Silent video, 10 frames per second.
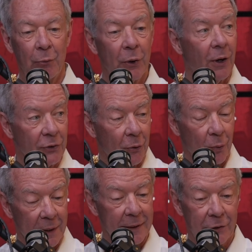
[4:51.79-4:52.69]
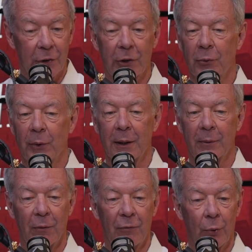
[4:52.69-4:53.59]
We were also a wealthy church, and we could
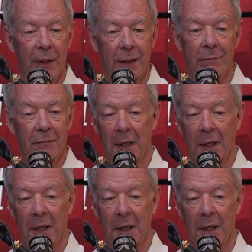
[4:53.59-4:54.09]
afford to get